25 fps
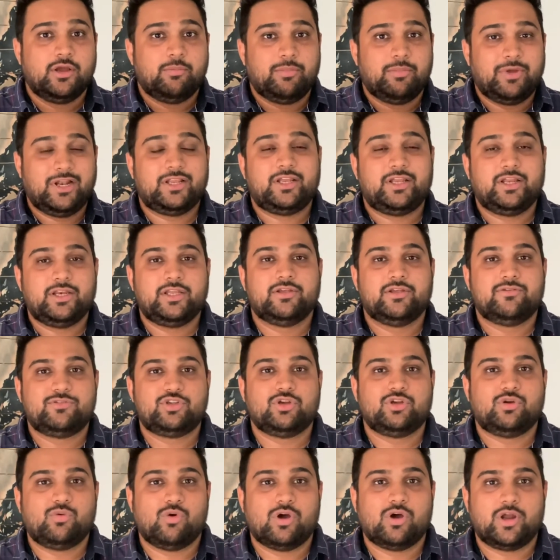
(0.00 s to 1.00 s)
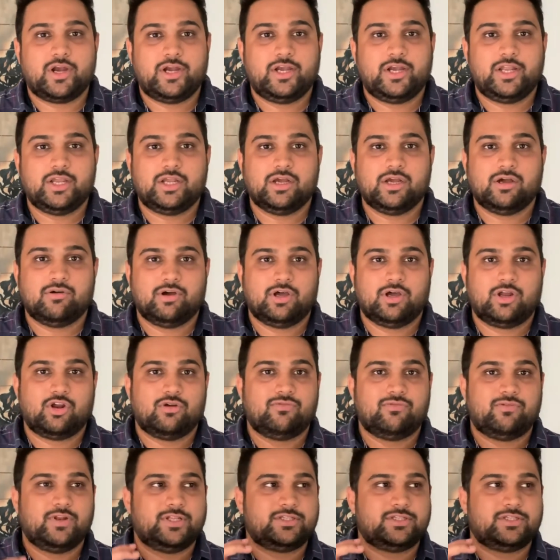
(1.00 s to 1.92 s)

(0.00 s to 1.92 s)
Belkin gives you a warranty cover of,